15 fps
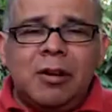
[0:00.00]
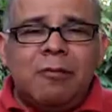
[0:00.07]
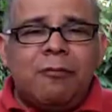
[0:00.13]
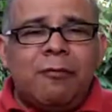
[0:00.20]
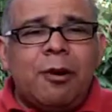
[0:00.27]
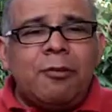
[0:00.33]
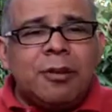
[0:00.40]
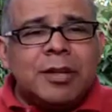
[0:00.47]

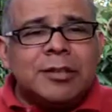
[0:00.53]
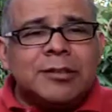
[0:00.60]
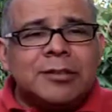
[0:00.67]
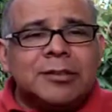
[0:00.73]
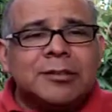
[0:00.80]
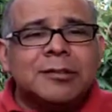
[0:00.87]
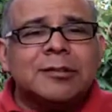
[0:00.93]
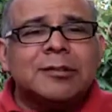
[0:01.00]
focus
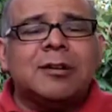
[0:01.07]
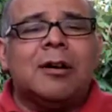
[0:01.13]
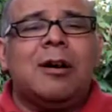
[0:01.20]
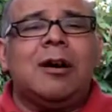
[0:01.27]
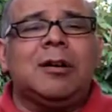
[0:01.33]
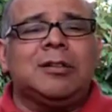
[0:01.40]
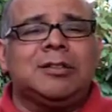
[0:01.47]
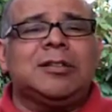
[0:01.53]

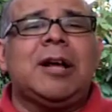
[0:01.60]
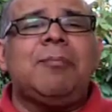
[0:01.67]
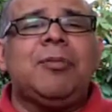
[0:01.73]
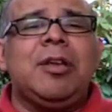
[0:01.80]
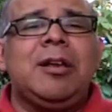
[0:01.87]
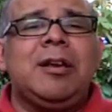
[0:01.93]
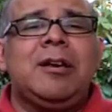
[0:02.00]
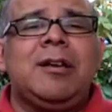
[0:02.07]
on
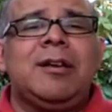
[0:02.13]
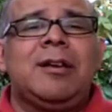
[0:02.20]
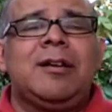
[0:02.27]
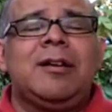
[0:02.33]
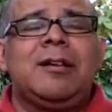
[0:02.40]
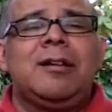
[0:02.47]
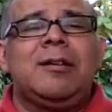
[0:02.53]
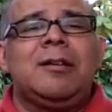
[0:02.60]
something,
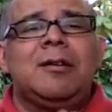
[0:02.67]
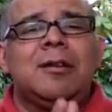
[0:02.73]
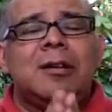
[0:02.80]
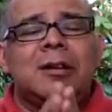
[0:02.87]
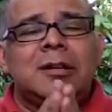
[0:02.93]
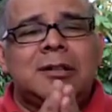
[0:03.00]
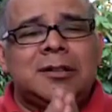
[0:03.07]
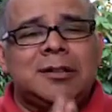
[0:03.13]

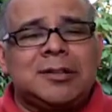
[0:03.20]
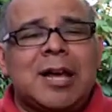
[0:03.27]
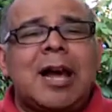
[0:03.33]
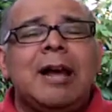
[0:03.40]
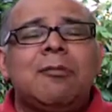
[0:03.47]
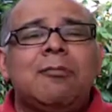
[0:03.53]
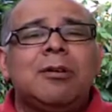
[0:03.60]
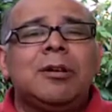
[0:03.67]

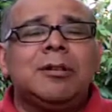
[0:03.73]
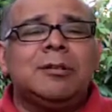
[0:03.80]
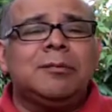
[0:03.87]
decide what